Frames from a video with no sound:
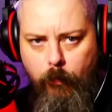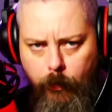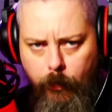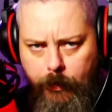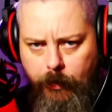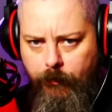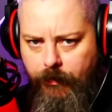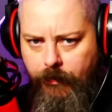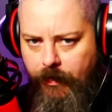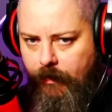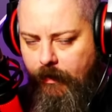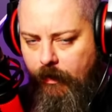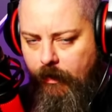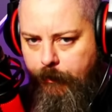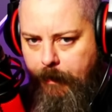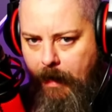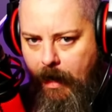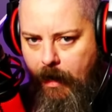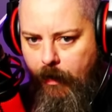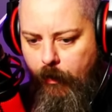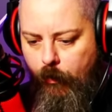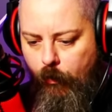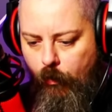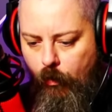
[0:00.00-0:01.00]
We don't think that's
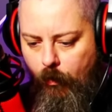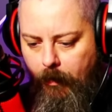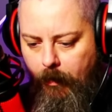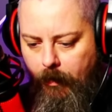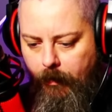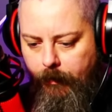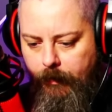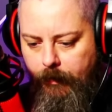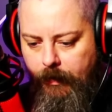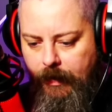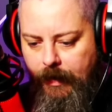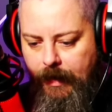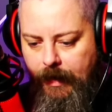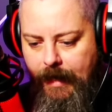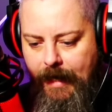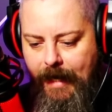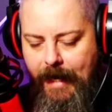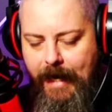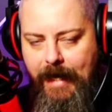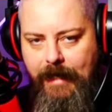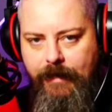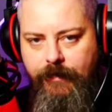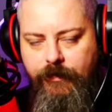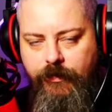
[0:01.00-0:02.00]
paranormal.
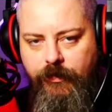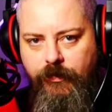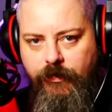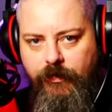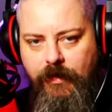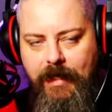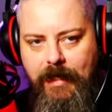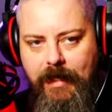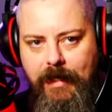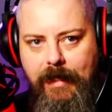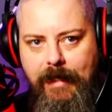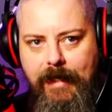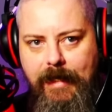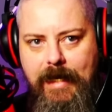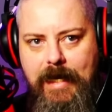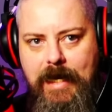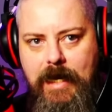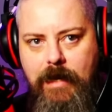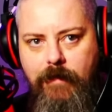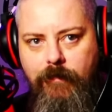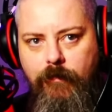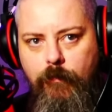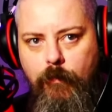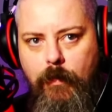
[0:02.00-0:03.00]
It's still,
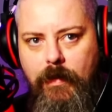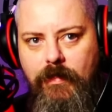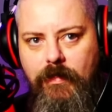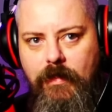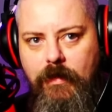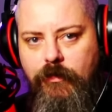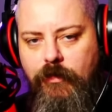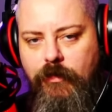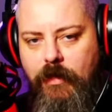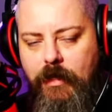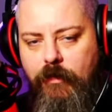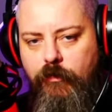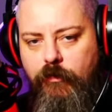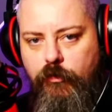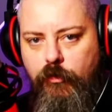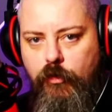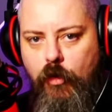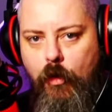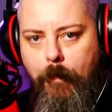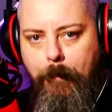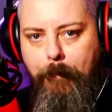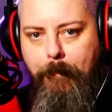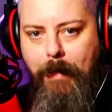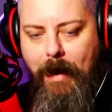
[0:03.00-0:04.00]
even when they say it's
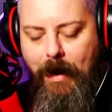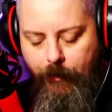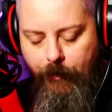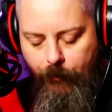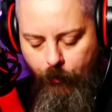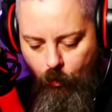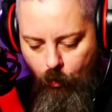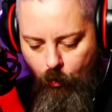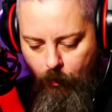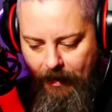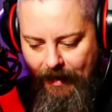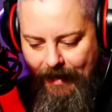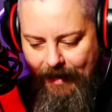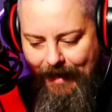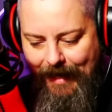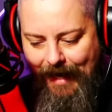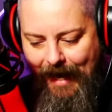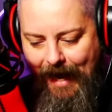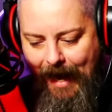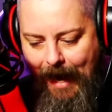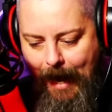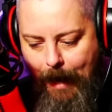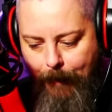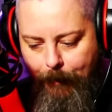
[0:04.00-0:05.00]
not paranormal, it
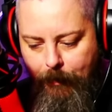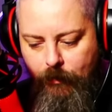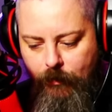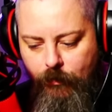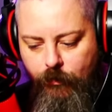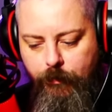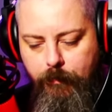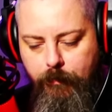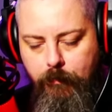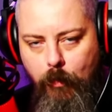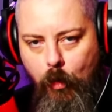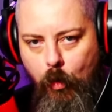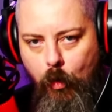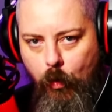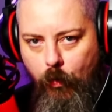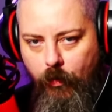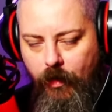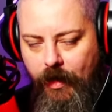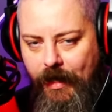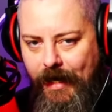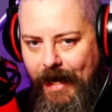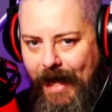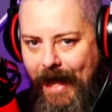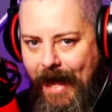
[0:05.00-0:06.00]
happens more
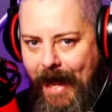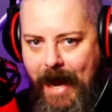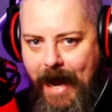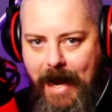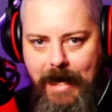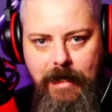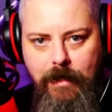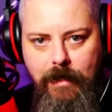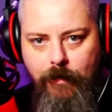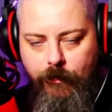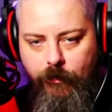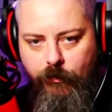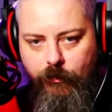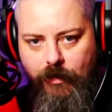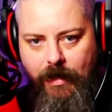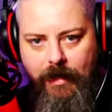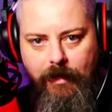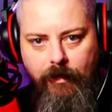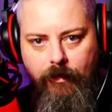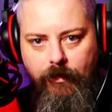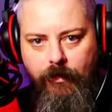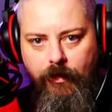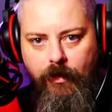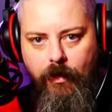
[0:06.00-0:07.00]
than any other
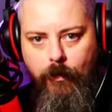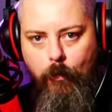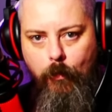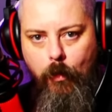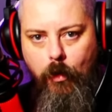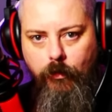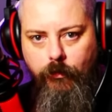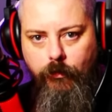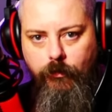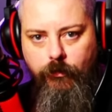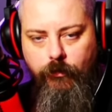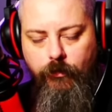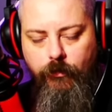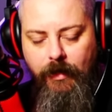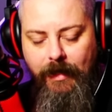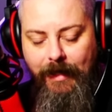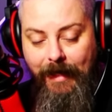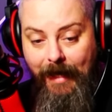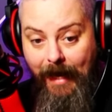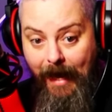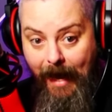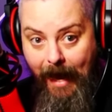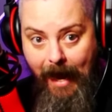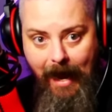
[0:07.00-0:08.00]
channel that I watch.
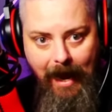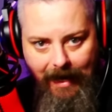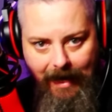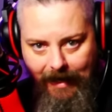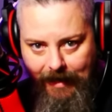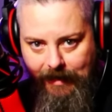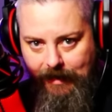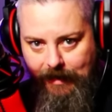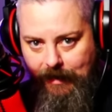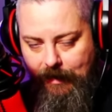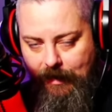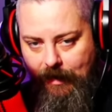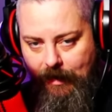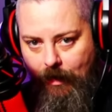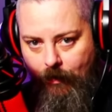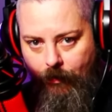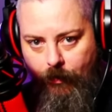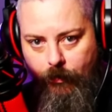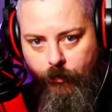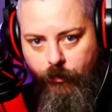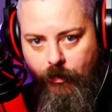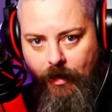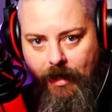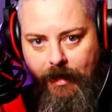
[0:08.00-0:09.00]
Any
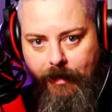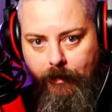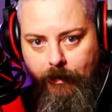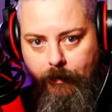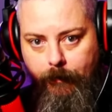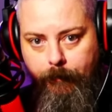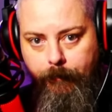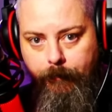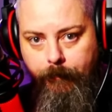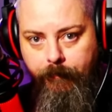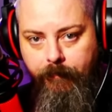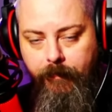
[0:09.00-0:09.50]
other channel.